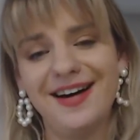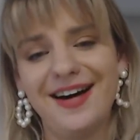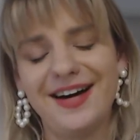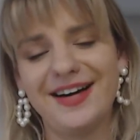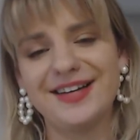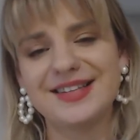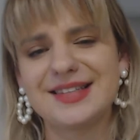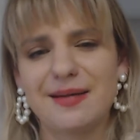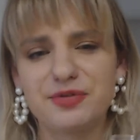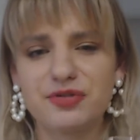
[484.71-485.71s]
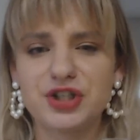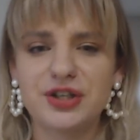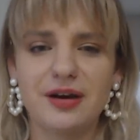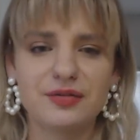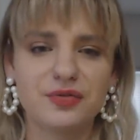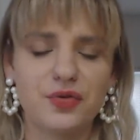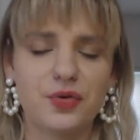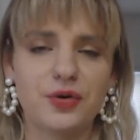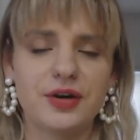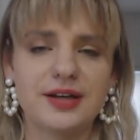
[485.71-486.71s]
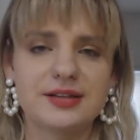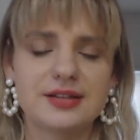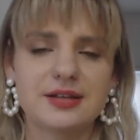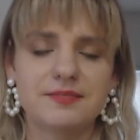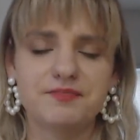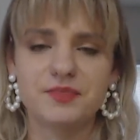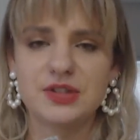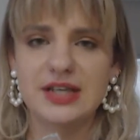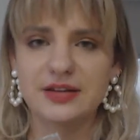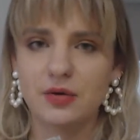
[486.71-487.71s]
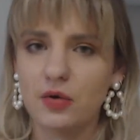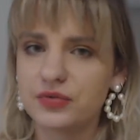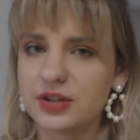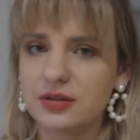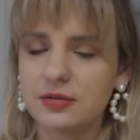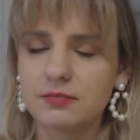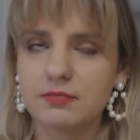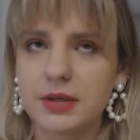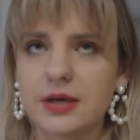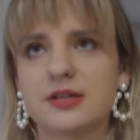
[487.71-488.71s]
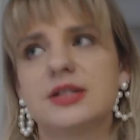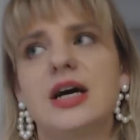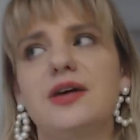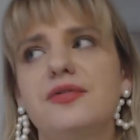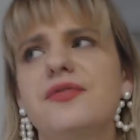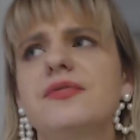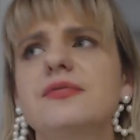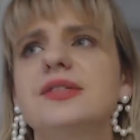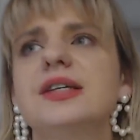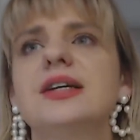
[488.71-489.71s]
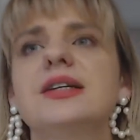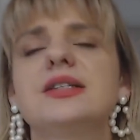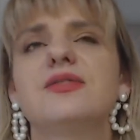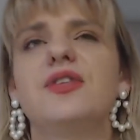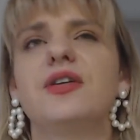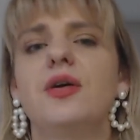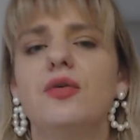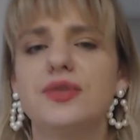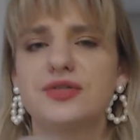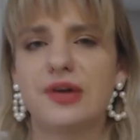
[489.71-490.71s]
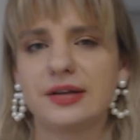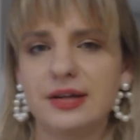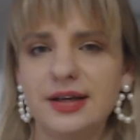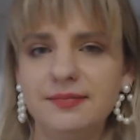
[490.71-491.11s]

I stopped reaching out for it that often because I don't think it's a very office friendly.